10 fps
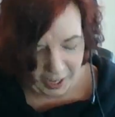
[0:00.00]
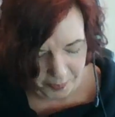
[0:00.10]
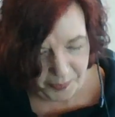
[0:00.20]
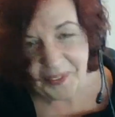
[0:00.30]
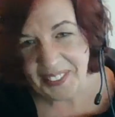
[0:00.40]

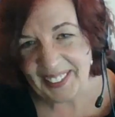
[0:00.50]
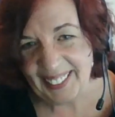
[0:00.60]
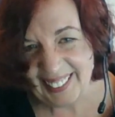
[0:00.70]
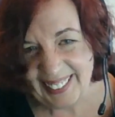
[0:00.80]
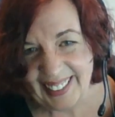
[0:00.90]
Yeah,
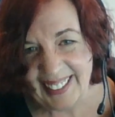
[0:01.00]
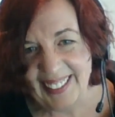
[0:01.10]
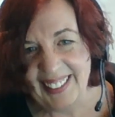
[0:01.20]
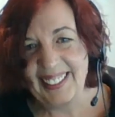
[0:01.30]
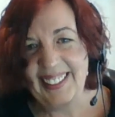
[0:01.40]
uh,
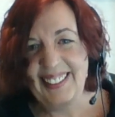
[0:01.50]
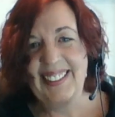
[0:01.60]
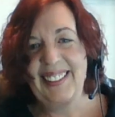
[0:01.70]
I, am